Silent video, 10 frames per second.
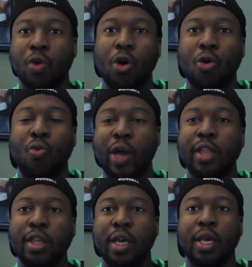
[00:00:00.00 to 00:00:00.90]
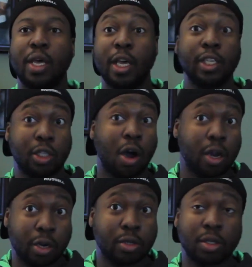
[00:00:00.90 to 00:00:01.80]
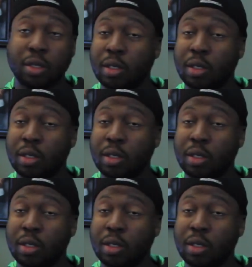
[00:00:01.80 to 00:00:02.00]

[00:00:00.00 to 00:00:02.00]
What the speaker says: role with his daughters.